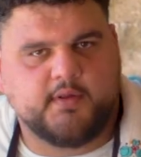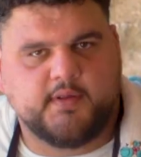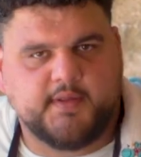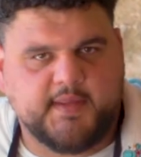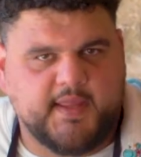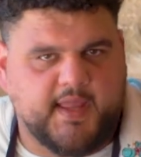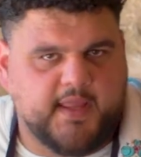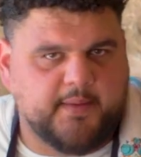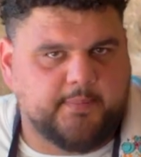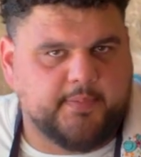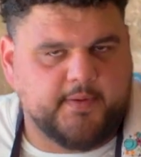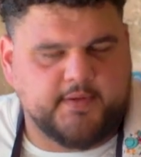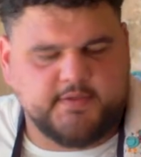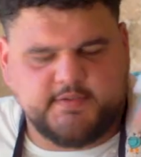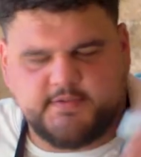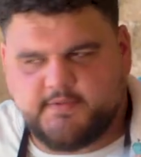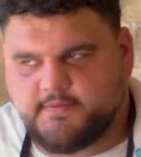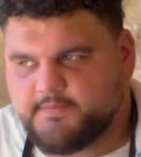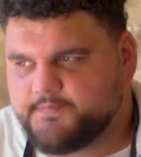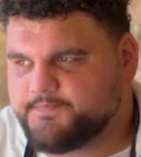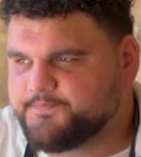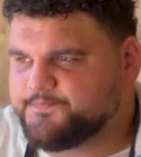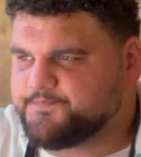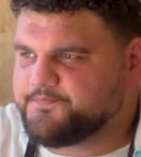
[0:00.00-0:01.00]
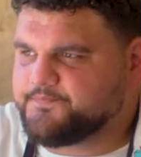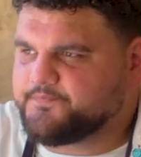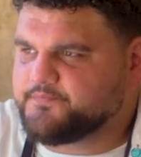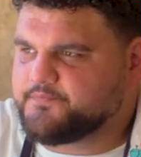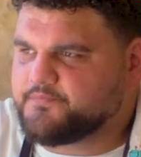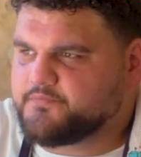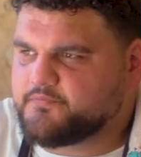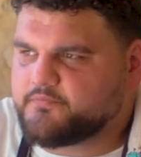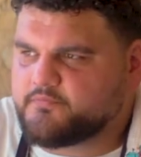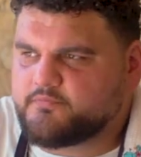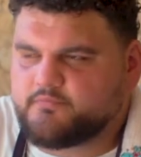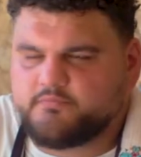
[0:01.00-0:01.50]
Capers,
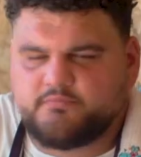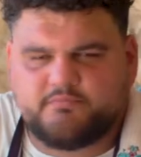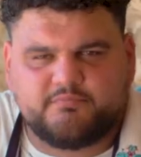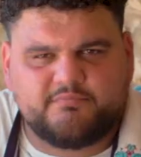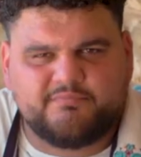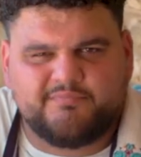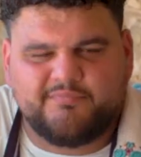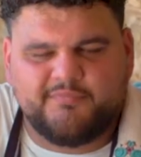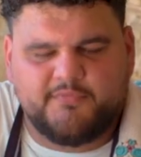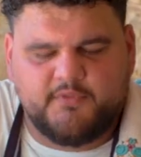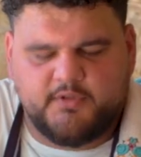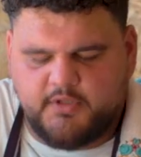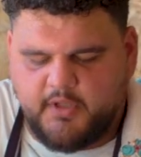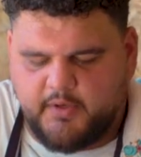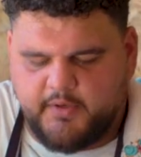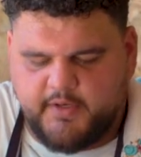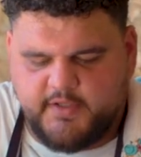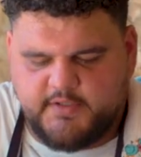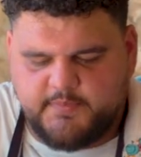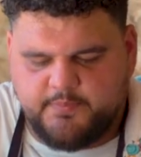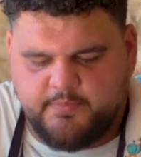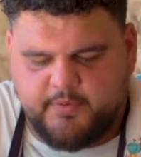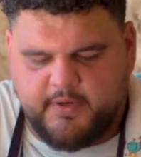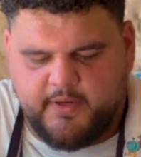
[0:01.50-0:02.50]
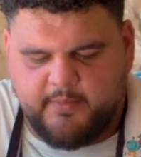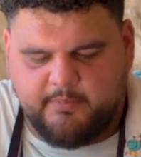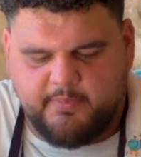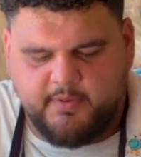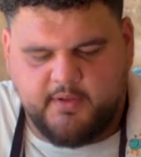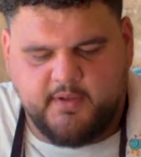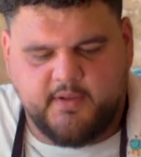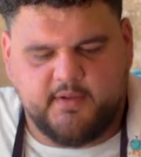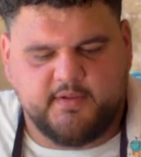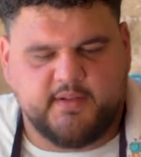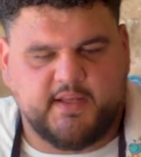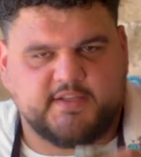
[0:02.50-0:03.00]
don't need to prep.
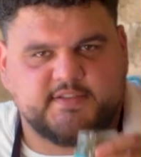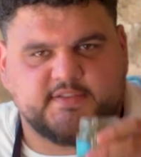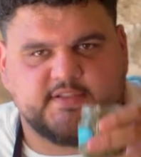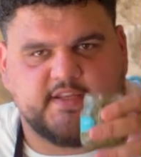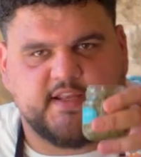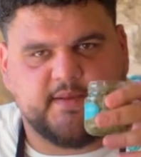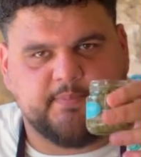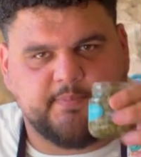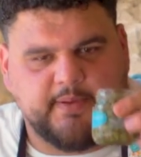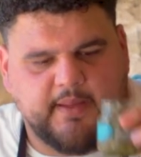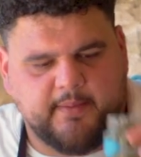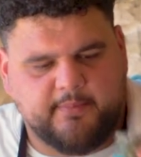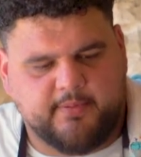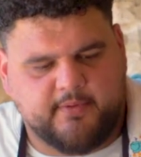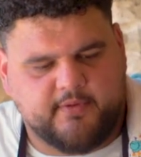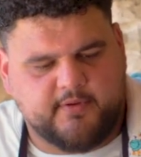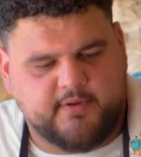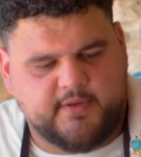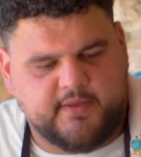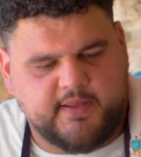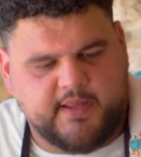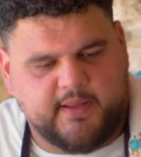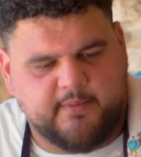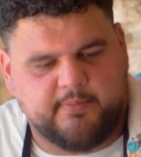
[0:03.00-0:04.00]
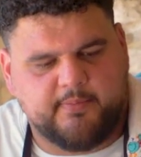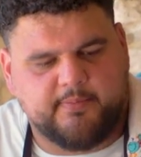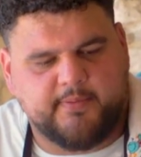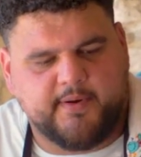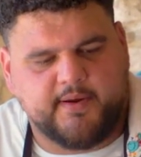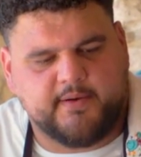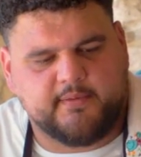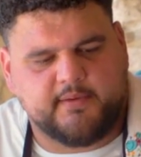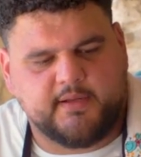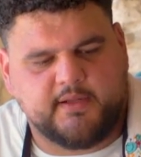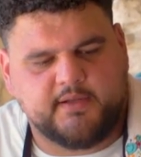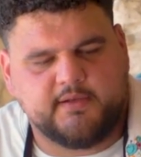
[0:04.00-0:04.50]
That's the caper
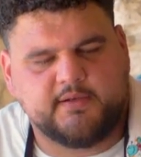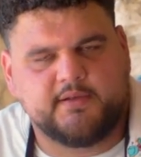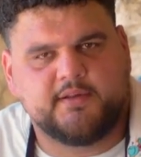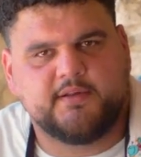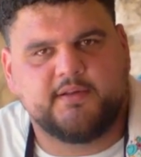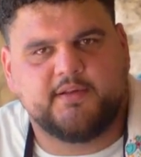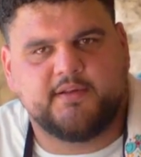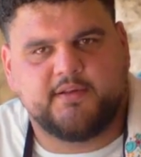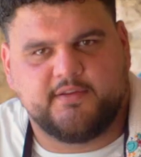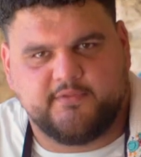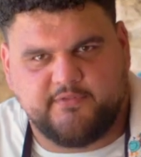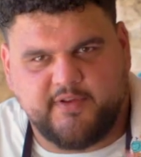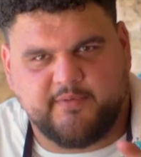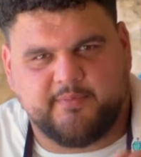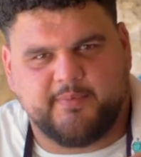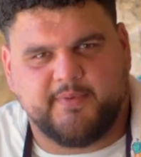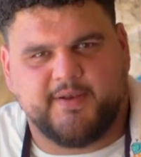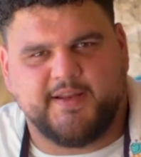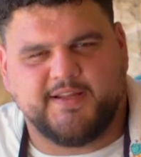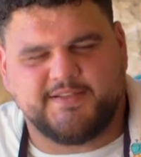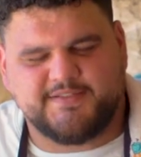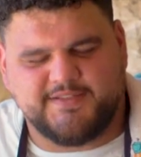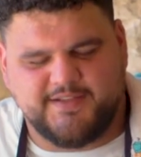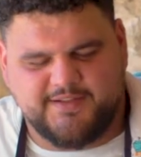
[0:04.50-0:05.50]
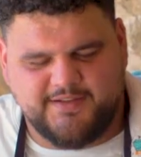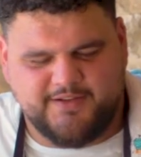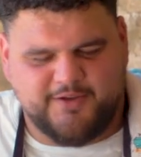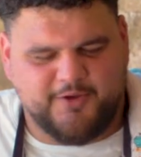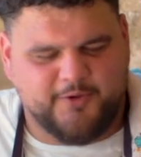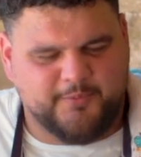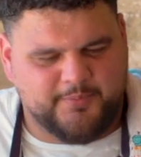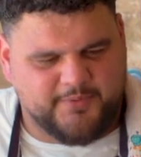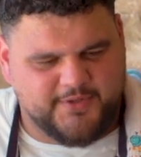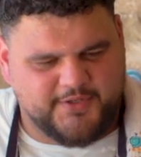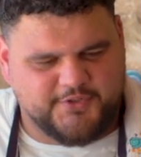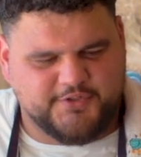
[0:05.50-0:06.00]
prep done. Thank me later.
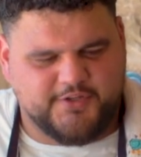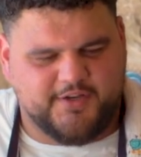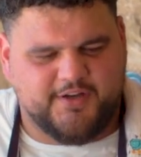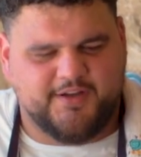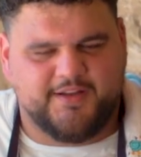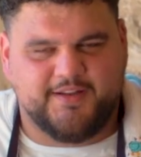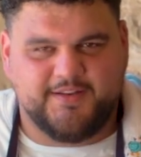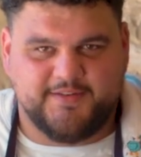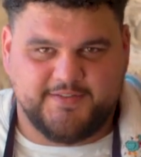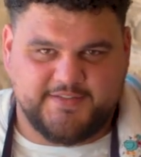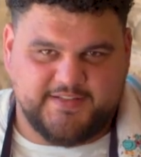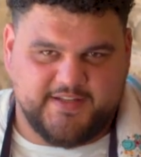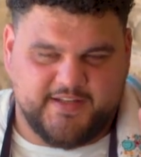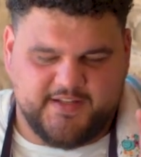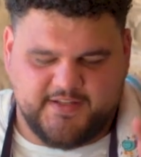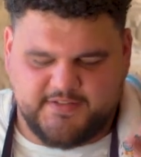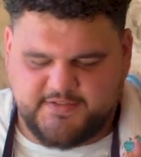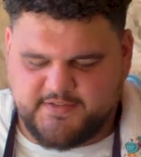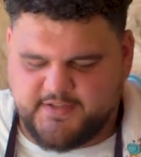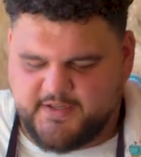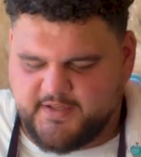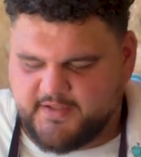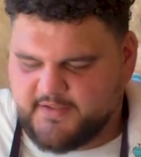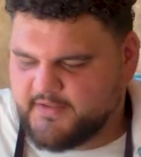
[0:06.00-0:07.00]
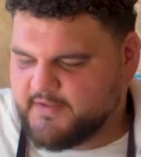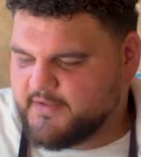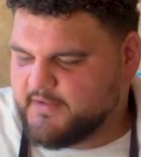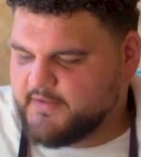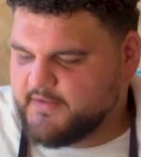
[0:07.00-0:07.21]
Open the jar, set it aside.